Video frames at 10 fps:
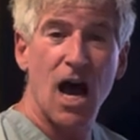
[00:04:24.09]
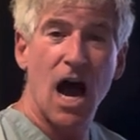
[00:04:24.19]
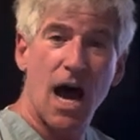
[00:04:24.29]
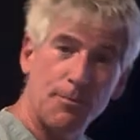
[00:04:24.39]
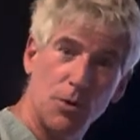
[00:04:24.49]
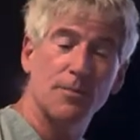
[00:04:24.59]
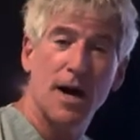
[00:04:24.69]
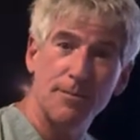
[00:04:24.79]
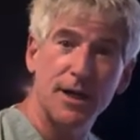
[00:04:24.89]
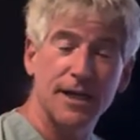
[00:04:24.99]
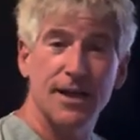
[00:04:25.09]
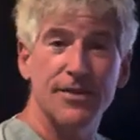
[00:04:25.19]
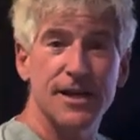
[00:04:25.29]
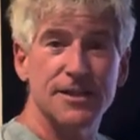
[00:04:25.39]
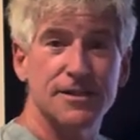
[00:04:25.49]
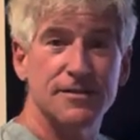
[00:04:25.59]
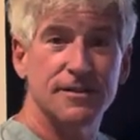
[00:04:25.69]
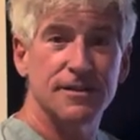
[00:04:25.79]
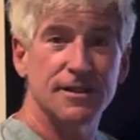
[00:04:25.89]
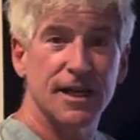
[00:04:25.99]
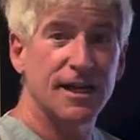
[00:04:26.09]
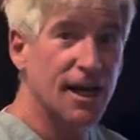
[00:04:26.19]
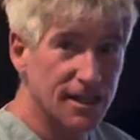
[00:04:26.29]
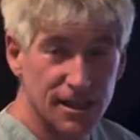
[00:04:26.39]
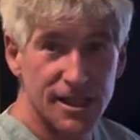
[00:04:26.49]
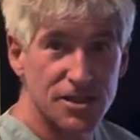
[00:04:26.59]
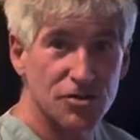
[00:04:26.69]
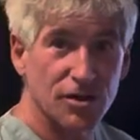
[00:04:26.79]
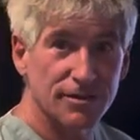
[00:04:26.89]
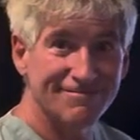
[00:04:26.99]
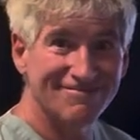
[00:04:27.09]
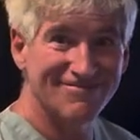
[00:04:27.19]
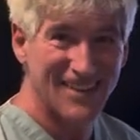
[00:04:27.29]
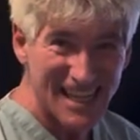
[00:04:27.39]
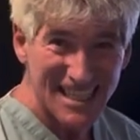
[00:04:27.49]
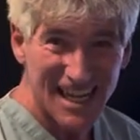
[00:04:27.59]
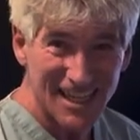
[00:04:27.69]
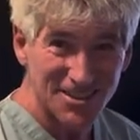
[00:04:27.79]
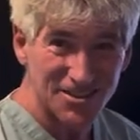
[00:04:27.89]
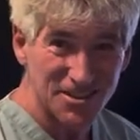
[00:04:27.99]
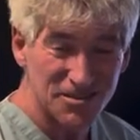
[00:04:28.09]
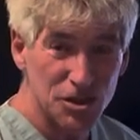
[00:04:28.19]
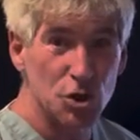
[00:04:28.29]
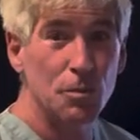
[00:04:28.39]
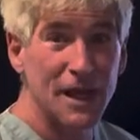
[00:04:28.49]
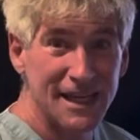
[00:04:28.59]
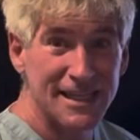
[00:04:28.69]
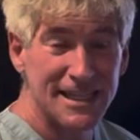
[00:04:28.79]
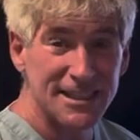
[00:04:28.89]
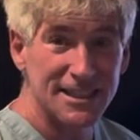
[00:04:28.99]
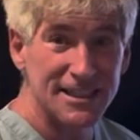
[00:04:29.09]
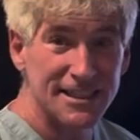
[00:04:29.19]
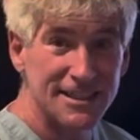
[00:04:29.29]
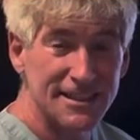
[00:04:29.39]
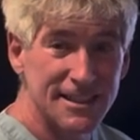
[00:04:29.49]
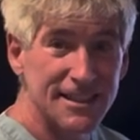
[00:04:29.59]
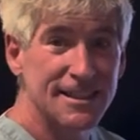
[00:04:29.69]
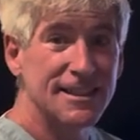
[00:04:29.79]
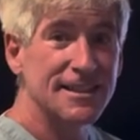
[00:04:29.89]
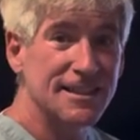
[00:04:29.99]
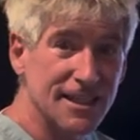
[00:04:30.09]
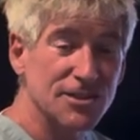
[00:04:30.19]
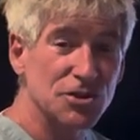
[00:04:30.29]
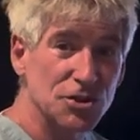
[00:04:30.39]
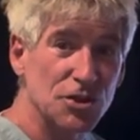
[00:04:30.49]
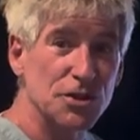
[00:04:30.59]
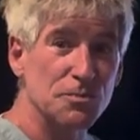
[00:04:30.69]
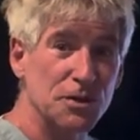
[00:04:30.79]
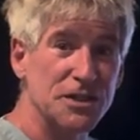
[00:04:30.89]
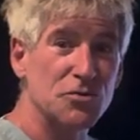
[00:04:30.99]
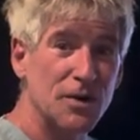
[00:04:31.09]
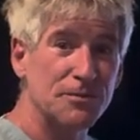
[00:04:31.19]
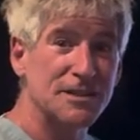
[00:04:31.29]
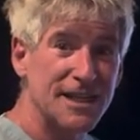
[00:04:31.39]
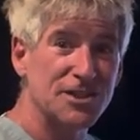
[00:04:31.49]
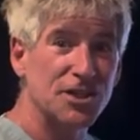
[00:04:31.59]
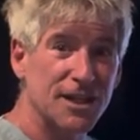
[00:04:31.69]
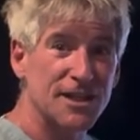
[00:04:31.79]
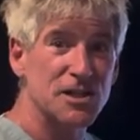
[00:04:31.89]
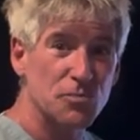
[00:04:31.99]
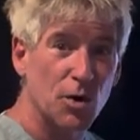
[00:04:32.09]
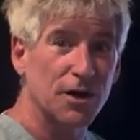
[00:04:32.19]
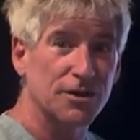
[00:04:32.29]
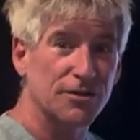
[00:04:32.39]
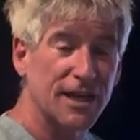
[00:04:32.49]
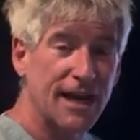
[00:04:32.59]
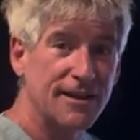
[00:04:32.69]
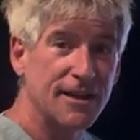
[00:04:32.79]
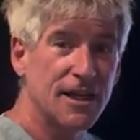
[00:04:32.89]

I put my money on this and not cholesterol. Vegan doctors, you paying attention to this? Dr. Sean's putting his reputation on this marker, okay?